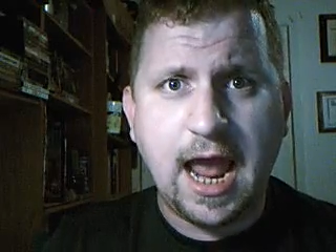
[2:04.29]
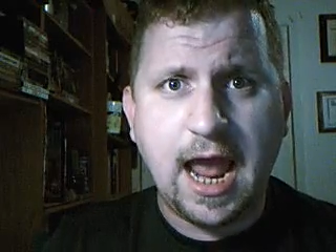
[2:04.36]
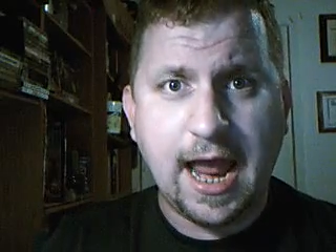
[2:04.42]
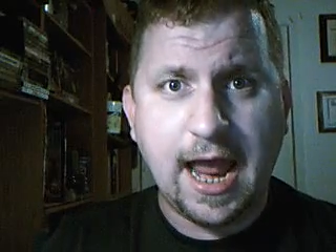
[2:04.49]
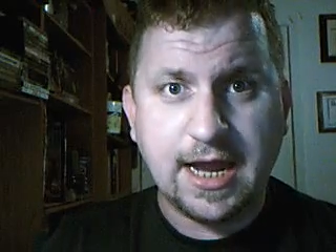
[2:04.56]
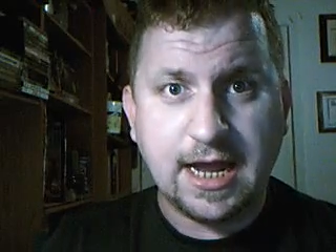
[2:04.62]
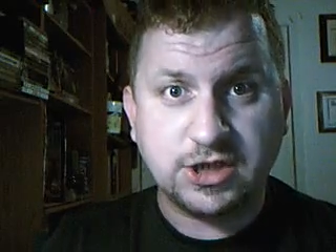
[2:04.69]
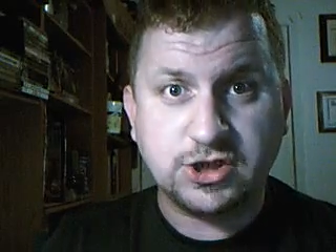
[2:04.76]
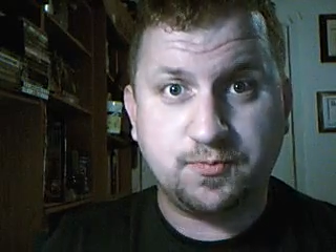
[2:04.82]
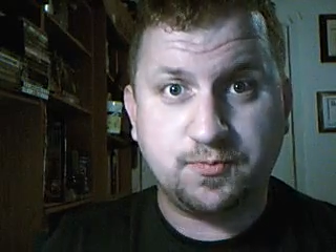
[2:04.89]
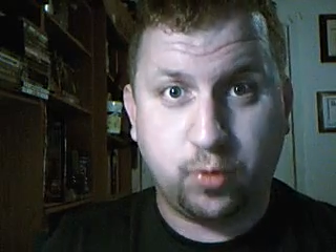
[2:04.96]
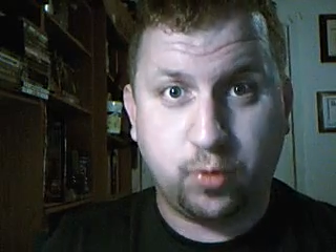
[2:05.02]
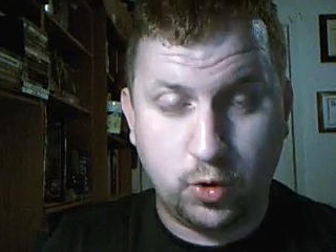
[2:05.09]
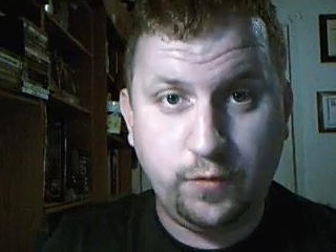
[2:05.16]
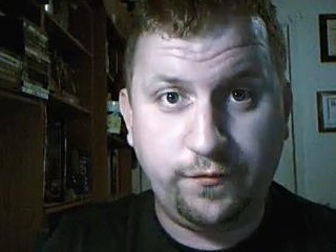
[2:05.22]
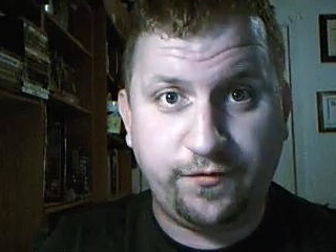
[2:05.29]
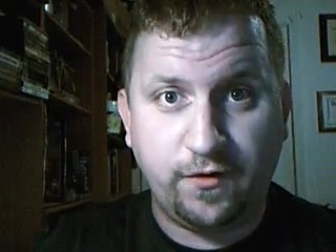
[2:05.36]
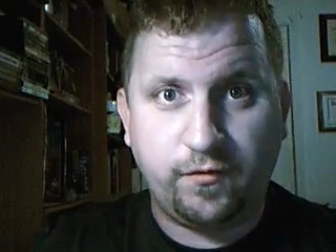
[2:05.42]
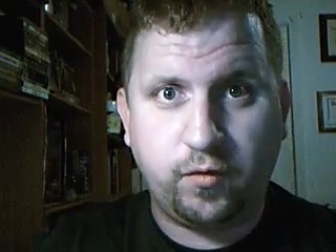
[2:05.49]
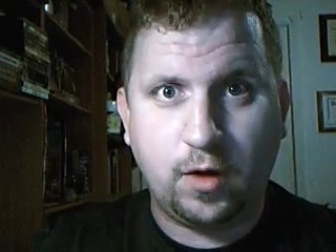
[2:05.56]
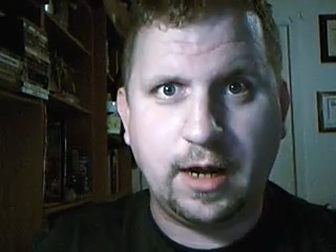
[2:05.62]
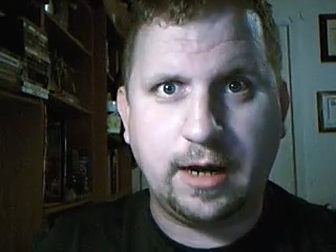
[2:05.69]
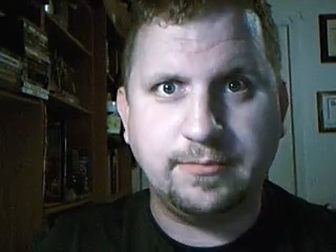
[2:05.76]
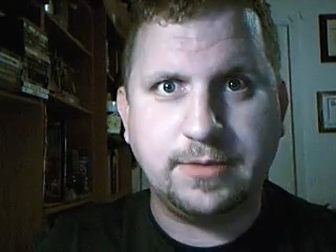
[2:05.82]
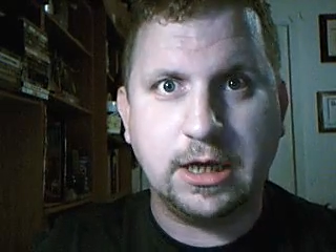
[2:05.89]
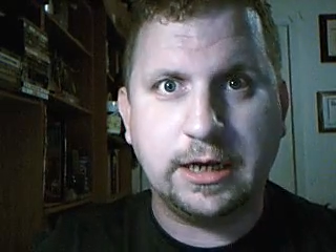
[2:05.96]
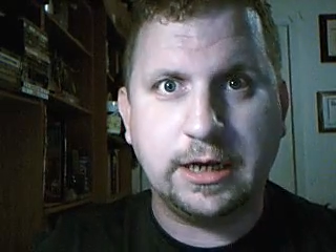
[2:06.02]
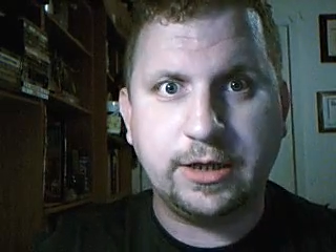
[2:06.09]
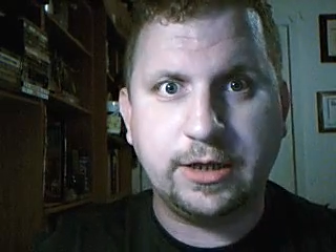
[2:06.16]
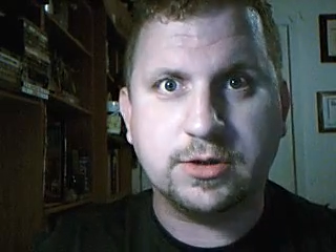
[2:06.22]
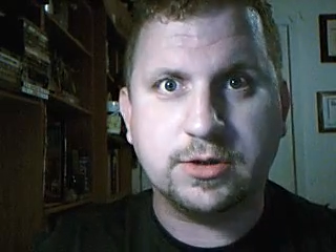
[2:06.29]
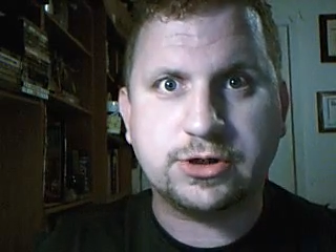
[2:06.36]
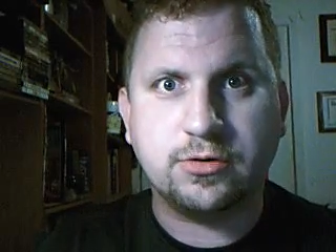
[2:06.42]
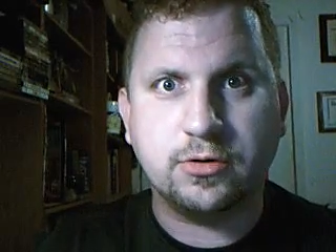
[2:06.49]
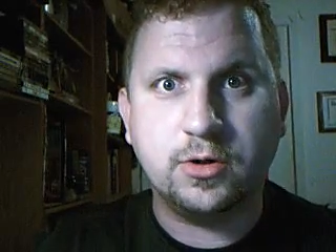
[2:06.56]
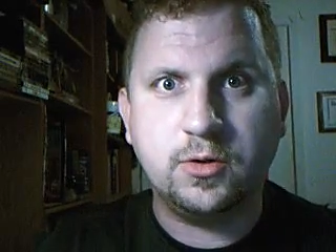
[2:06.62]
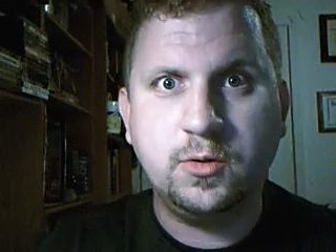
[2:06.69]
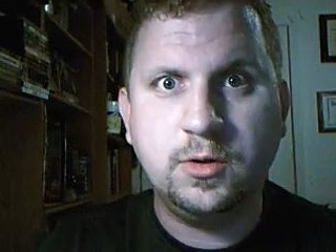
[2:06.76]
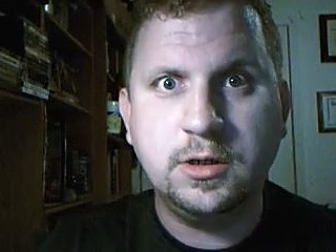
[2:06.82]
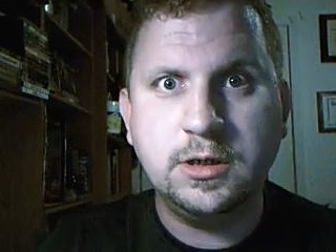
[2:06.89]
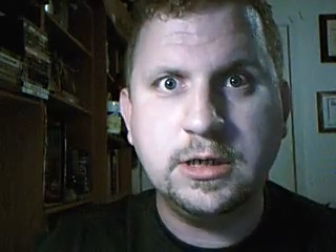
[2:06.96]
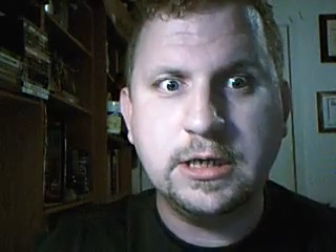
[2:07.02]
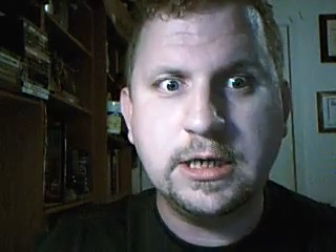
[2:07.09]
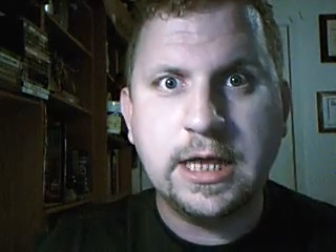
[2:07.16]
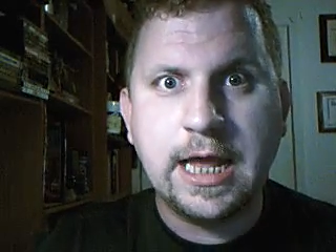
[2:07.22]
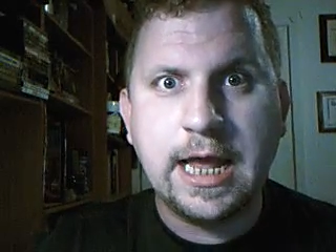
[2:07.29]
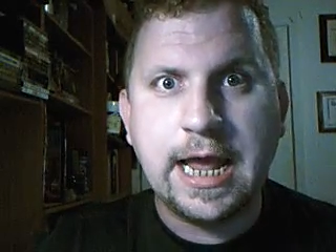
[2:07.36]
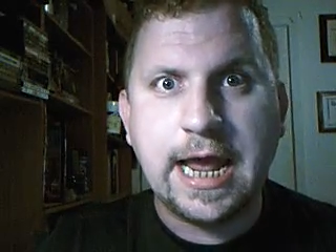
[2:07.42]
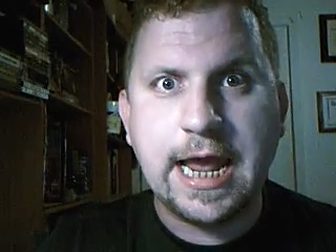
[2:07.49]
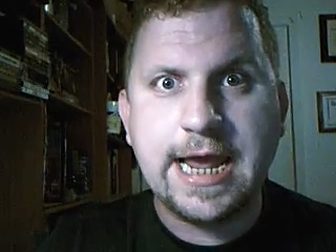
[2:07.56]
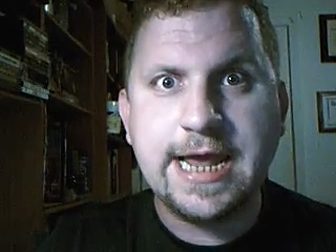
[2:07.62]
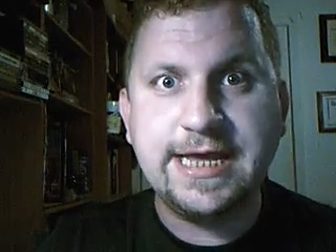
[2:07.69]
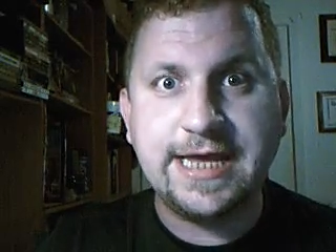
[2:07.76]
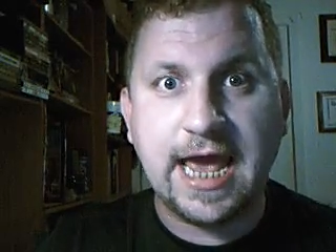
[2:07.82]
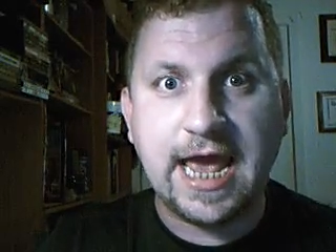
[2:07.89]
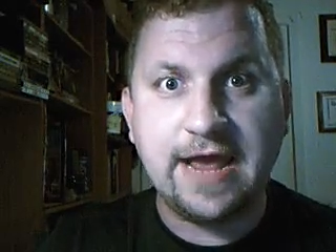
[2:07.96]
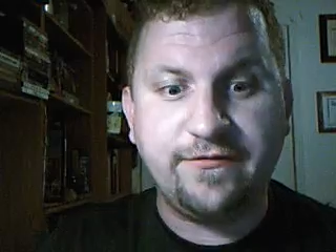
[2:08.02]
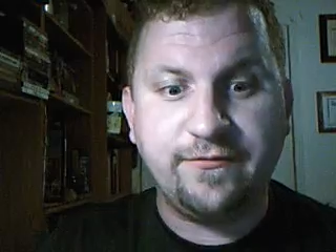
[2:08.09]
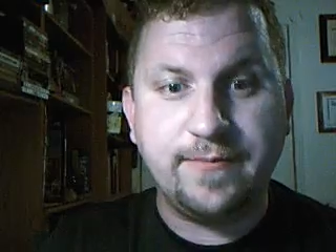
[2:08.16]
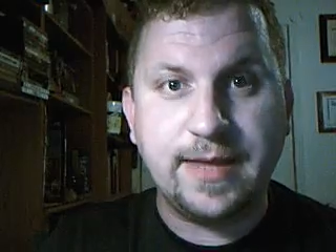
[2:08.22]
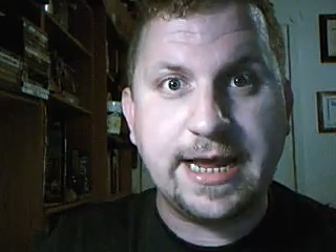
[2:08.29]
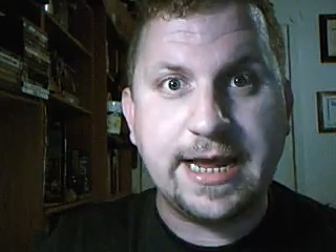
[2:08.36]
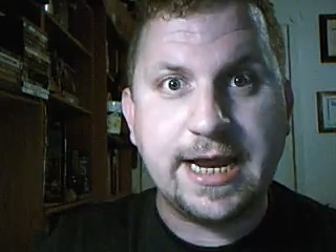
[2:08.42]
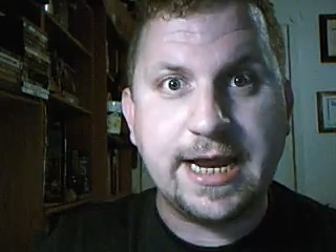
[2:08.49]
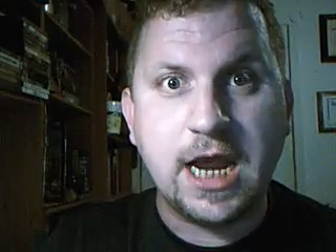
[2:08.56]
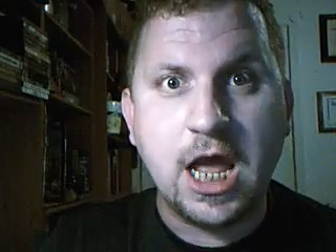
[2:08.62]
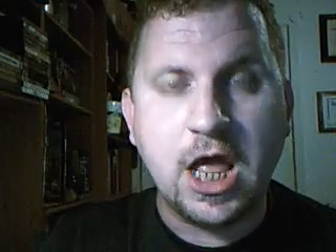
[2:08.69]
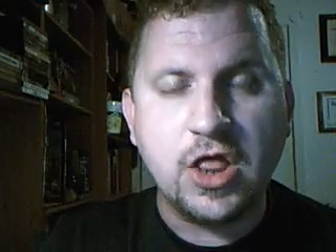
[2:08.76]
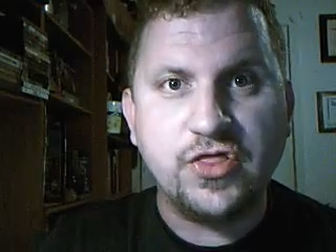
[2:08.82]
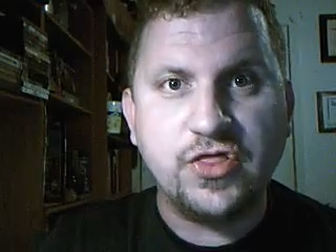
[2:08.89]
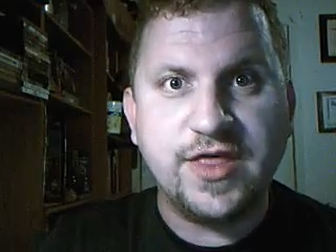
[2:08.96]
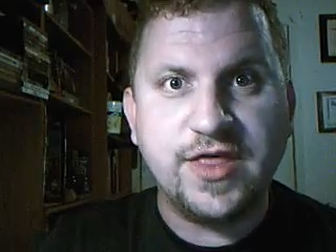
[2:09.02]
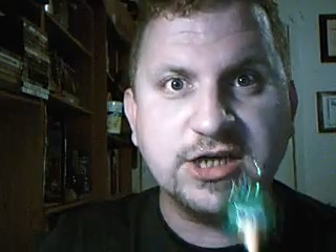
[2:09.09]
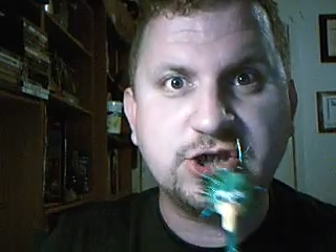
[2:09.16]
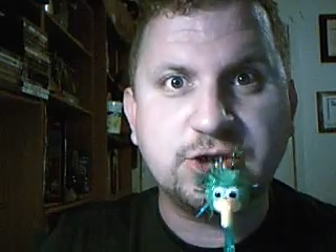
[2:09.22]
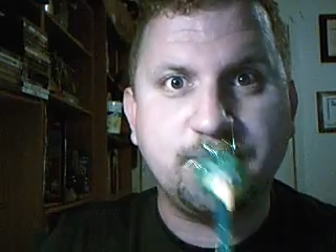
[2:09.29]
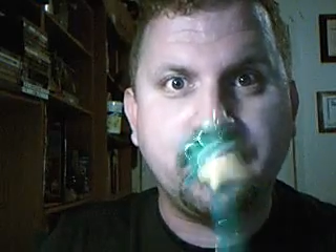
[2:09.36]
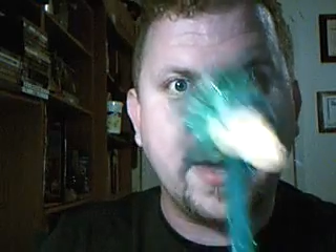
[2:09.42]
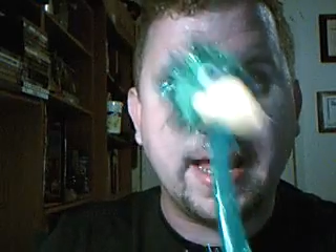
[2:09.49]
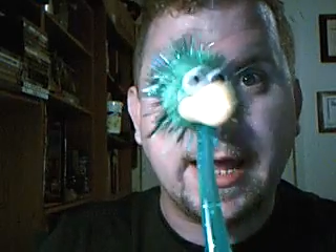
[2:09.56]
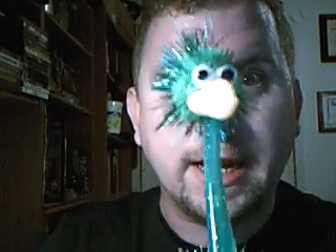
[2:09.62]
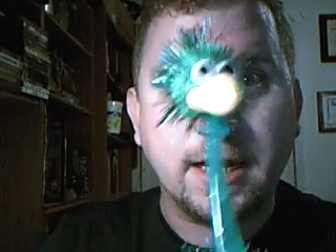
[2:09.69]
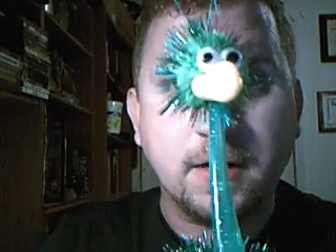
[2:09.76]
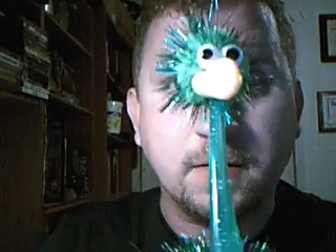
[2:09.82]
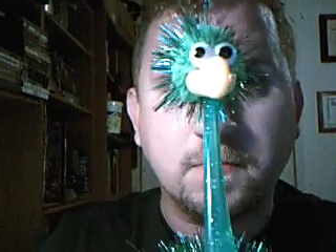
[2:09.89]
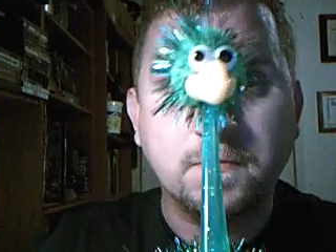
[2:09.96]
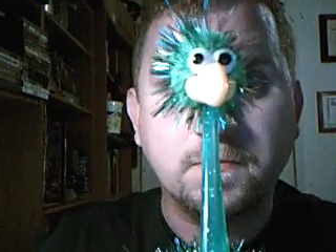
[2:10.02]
And as proof of what I'm telling you is true, He gave me this pen.